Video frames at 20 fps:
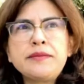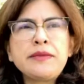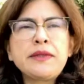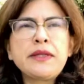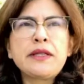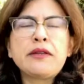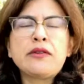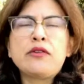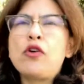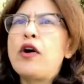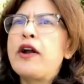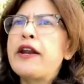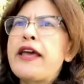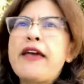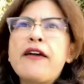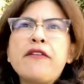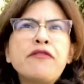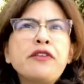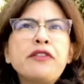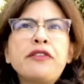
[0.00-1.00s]
Not
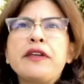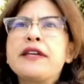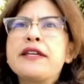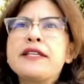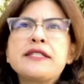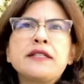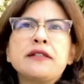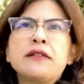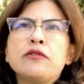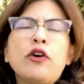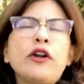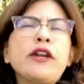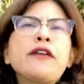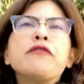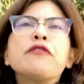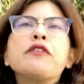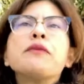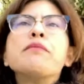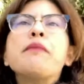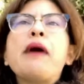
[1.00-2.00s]
every
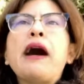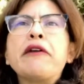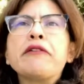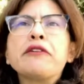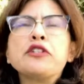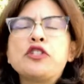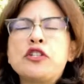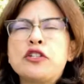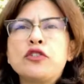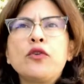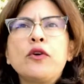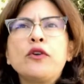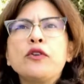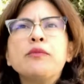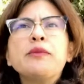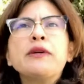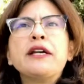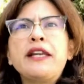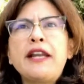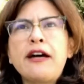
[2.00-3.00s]
marriage is going to
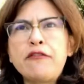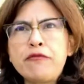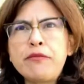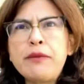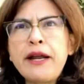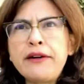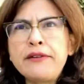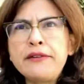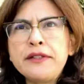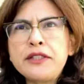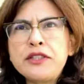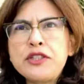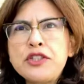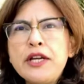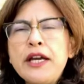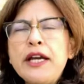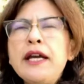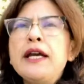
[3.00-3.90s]
be a love marriage.